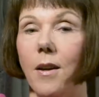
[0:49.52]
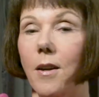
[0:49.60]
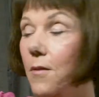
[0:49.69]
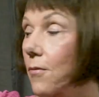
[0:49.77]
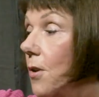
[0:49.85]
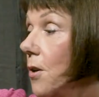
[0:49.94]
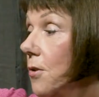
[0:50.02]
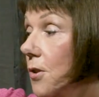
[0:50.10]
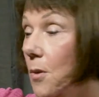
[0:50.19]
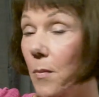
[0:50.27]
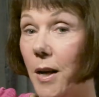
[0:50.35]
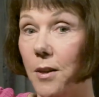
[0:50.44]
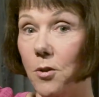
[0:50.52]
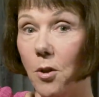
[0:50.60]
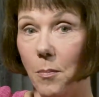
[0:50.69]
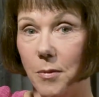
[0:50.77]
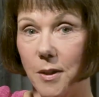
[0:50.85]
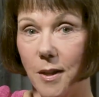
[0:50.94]
If those are my
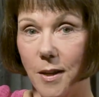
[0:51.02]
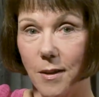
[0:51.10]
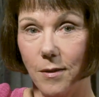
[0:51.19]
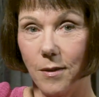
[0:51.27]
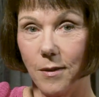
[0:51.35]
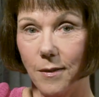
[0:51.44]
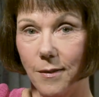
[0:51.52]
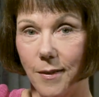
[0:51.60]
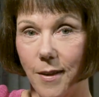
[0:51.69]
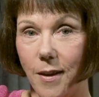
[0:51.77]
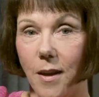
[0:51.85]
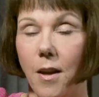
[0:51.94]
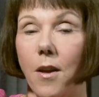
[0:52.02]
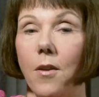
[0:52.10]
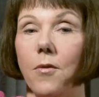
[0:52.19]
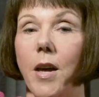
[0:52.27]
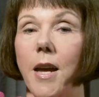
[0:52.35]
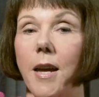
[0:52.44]
top teeth,
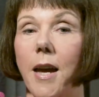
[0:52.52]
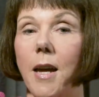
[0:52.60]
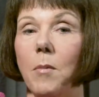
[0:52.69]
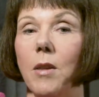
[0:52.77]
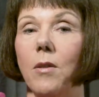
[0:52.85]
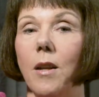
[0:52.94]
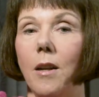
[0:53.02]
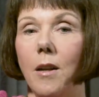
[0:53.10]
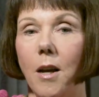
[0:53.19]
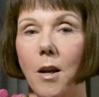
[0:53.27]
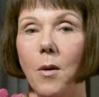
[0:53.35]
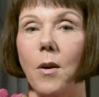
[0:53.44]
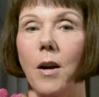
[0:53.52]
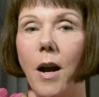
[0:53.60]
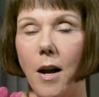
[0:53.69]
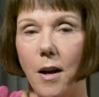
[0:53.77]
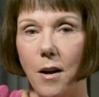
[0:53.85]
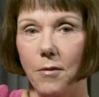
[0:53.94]
they aim at the lower
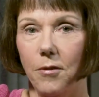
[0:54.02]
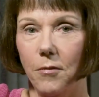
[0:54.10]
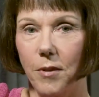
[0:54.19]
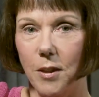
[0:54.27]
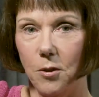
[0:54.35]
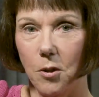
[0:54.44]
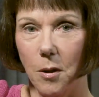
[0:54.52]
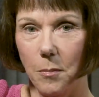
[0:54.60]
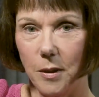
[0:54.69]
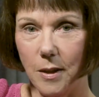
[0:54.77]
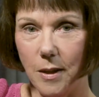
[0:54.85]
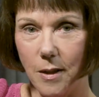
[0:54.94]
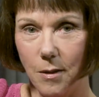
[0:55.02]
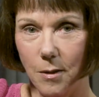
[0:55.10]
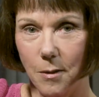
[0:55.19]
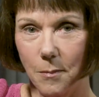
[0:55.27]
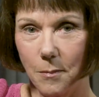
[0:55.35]
half of their top teeth.